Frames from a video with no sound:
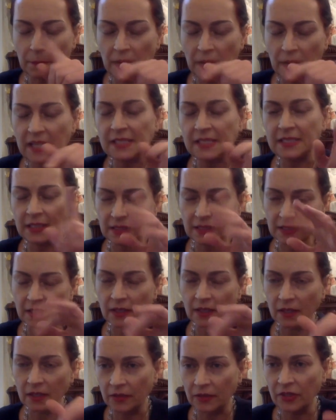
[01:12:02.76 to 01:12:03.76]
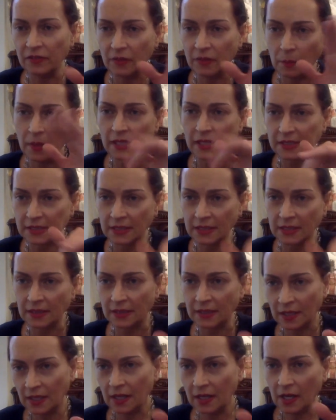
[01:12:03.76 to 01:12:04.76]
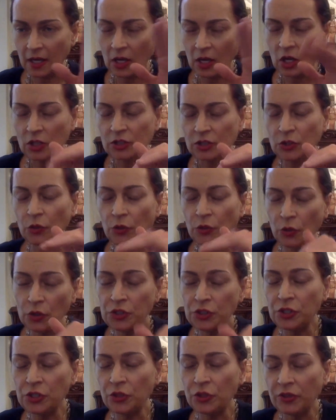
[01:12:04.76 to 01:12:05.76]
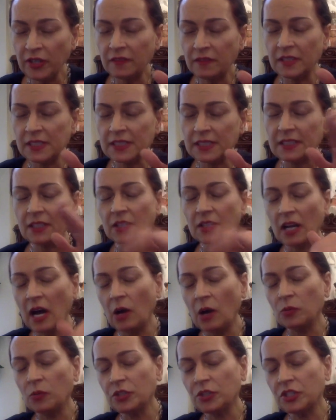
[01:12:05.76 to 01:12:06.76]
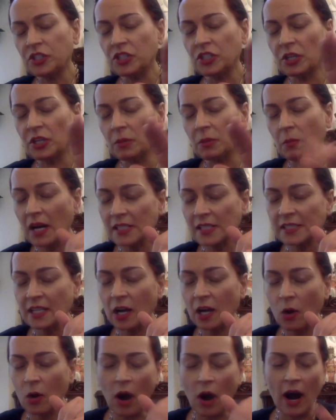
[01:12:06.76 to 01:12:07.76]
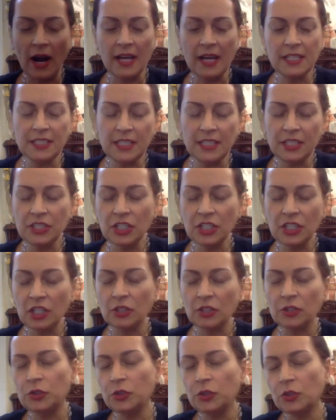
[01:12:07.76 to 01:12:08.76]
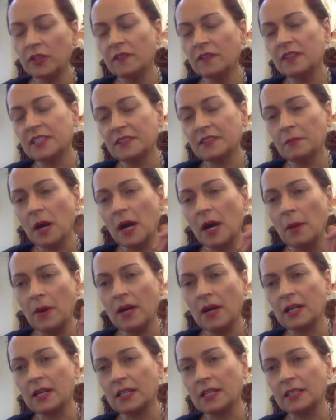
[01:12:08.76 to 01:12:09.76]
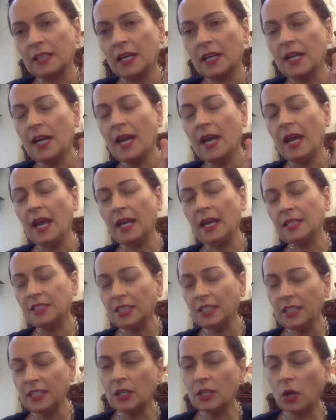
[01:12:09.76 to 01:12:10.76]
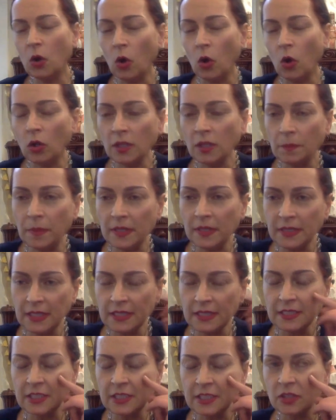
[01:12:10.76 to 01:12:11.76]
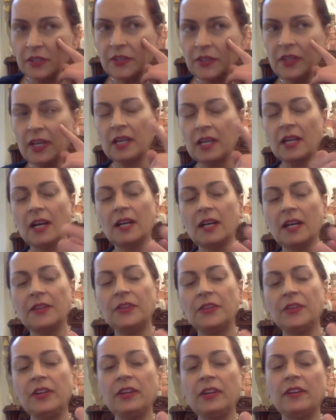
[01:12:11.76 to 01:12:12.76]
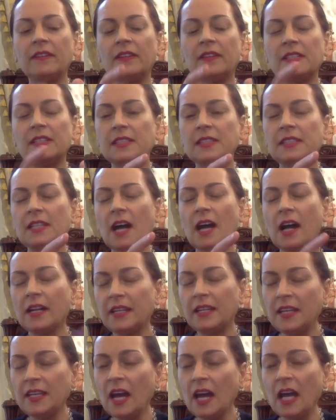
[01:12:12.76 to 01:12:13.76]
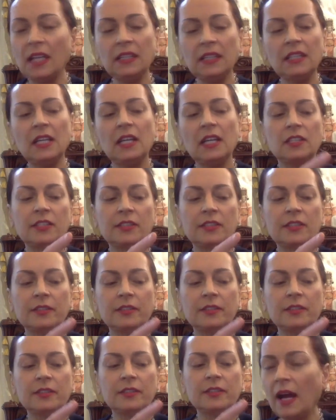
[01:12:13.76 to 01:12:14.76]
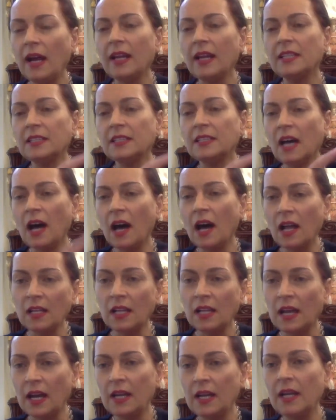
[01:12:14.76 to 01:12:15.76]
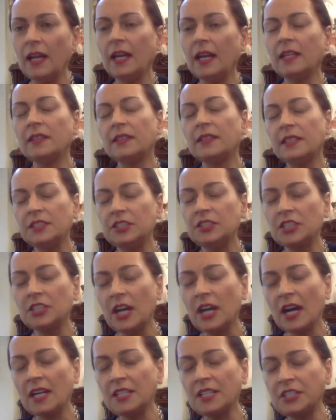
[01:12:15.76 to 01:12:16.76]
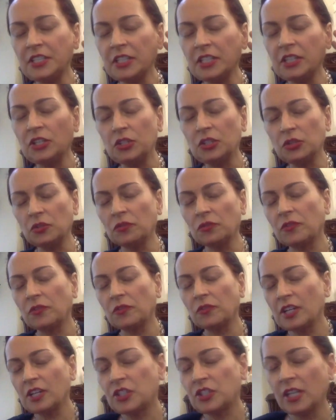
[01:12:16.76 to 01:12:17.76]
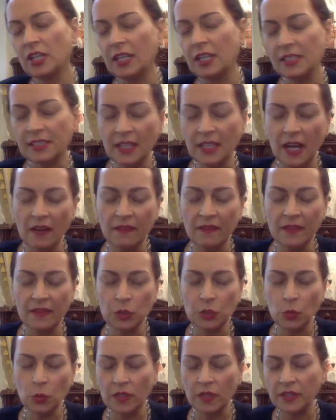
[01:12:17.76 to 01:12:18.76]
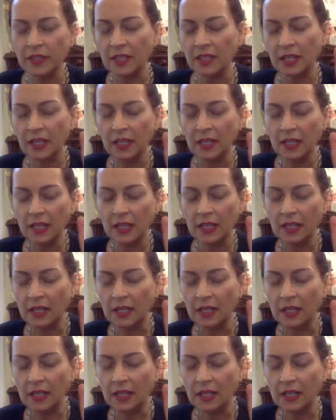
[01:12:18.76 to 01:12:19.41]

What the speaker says: basin, river basin. So 30 rivers around Moscow are identical to rivers in Mahabharata. And in Kola Peninsula, there are 3 rivers, Aryan, Sura, and Allah. And the entire territory of Russia is covered with the